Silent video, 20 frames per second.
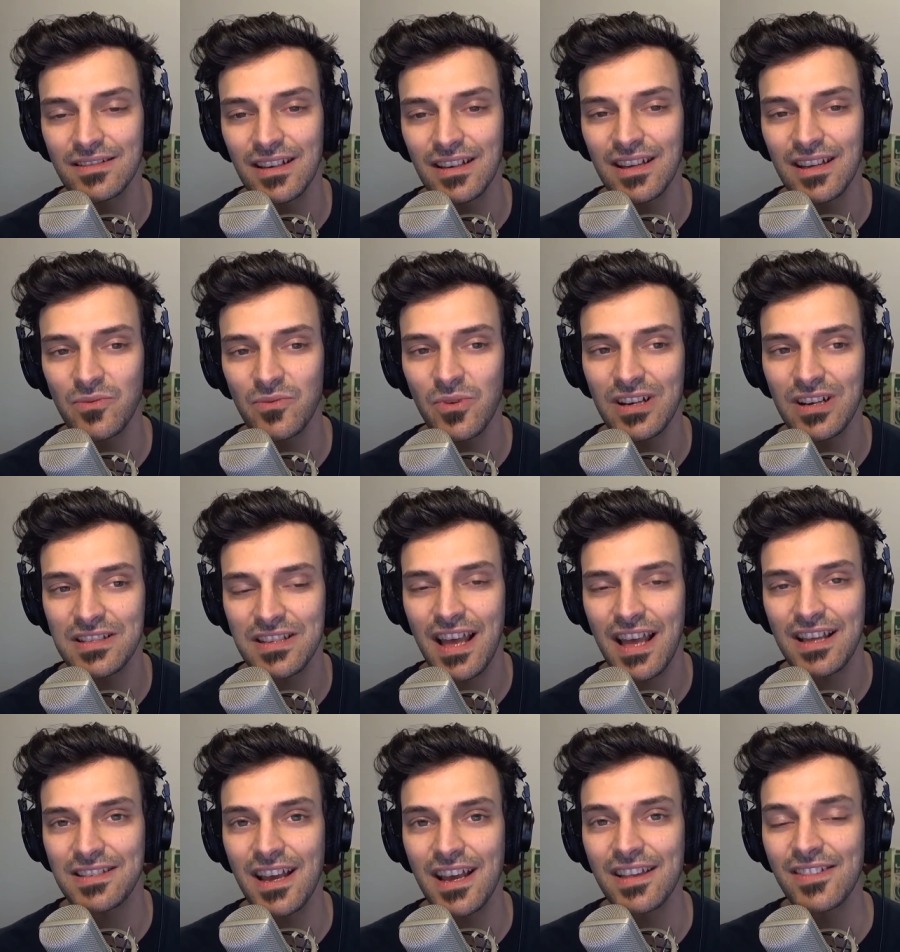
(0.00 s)
And what does
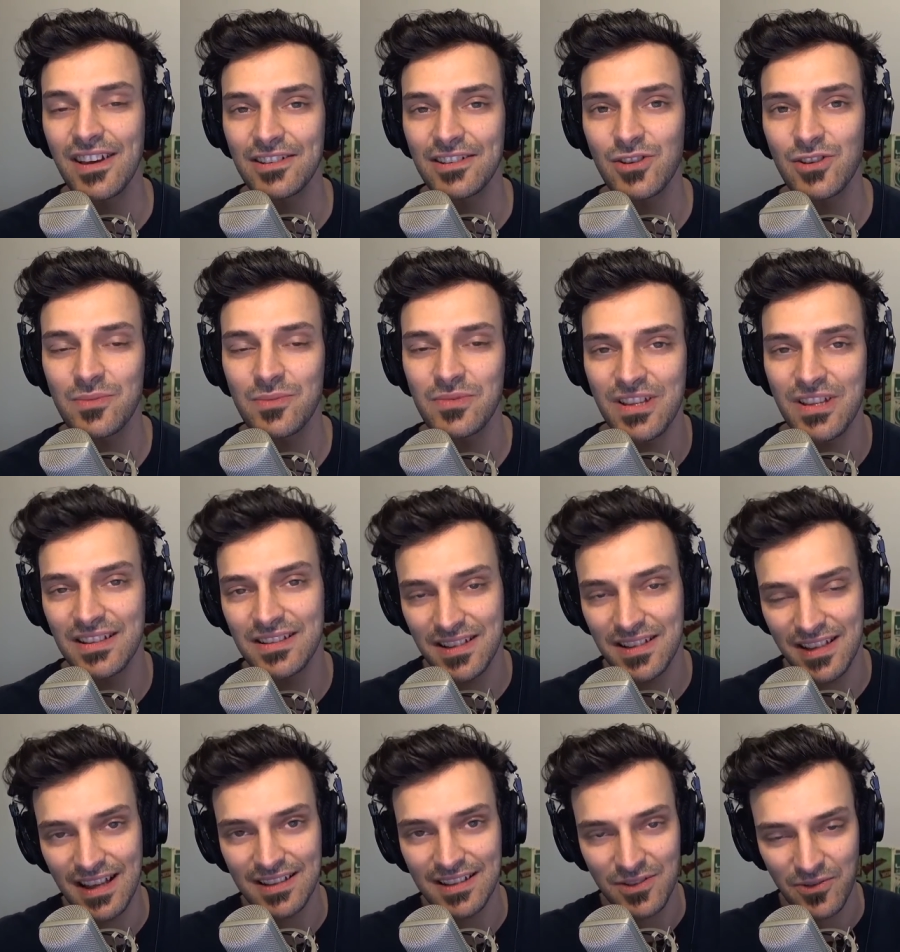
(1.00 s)
that sound like, James? That's
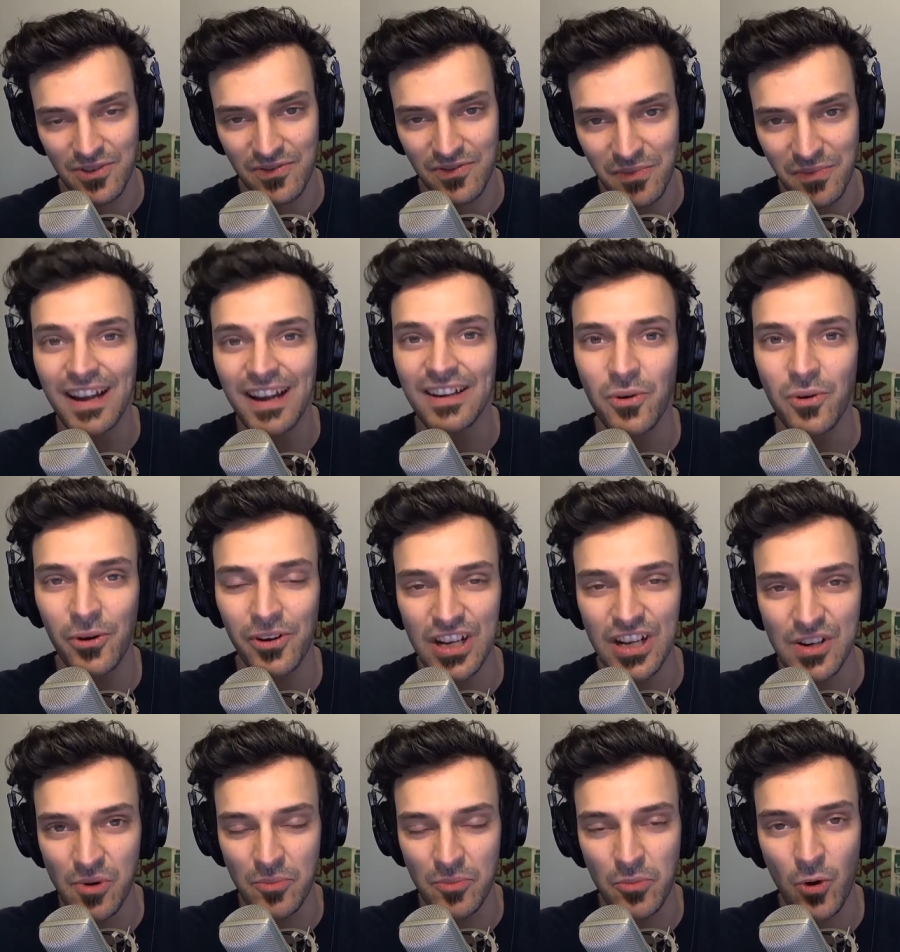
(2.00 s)
that sort of
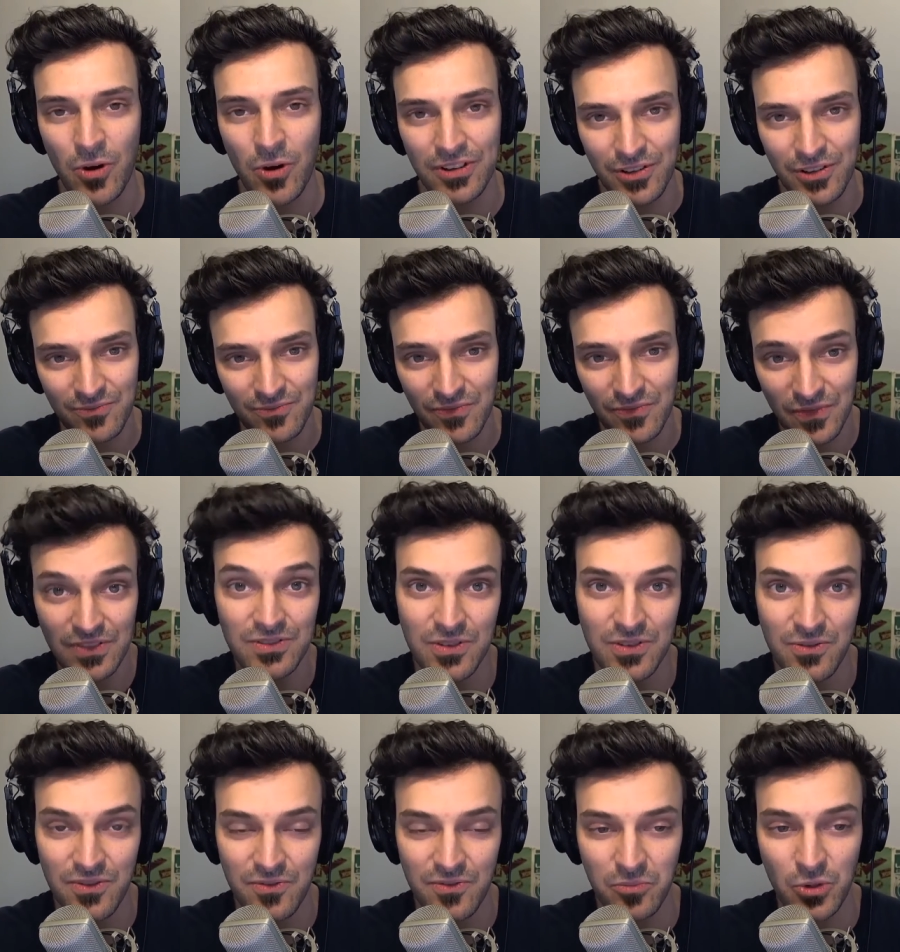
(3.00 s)
minority report
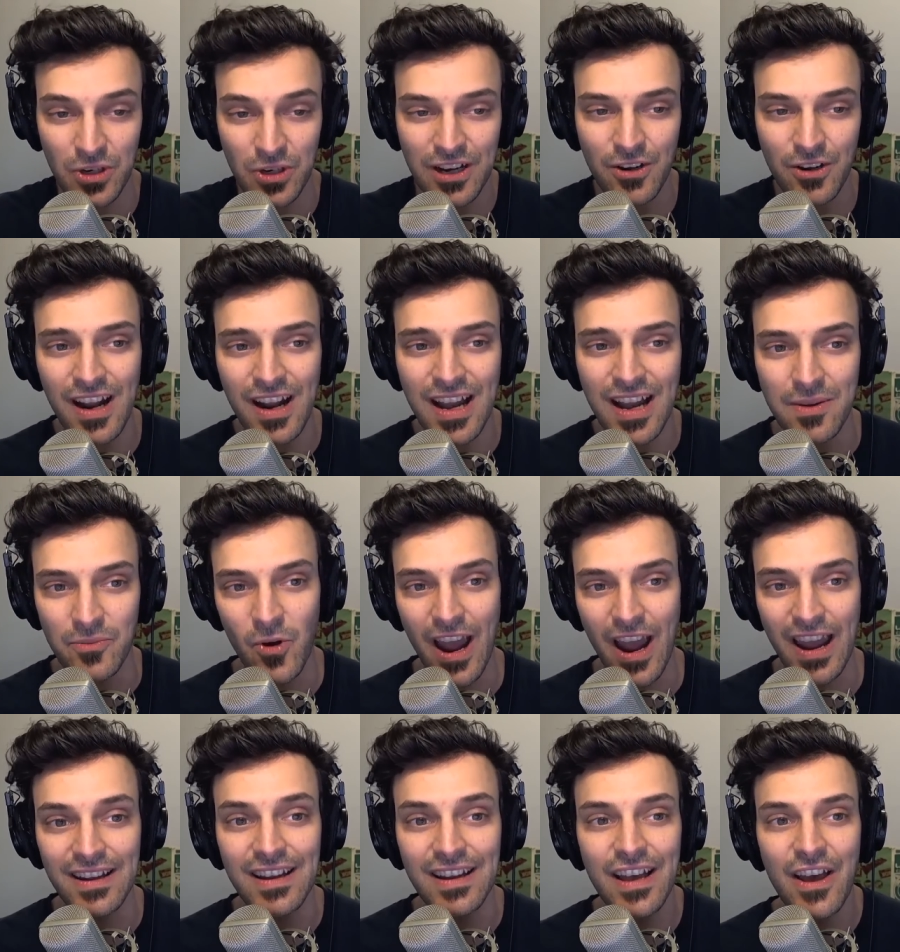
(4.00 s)
sort of pre crime
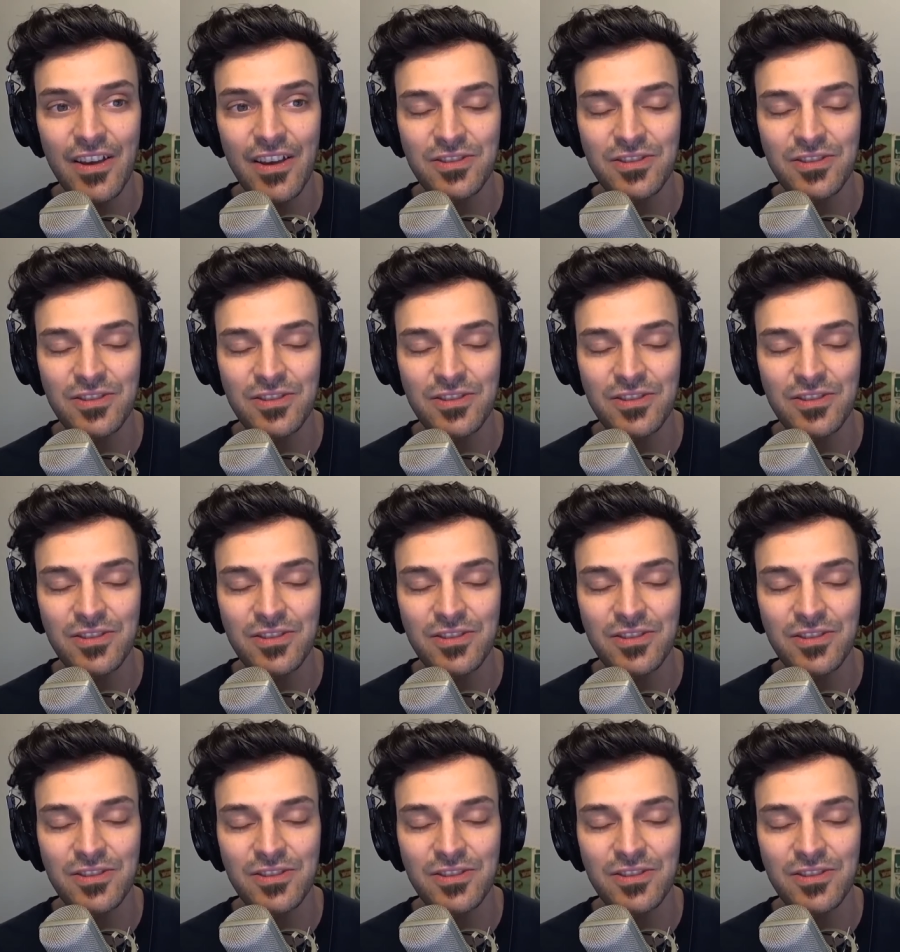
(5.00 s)
way.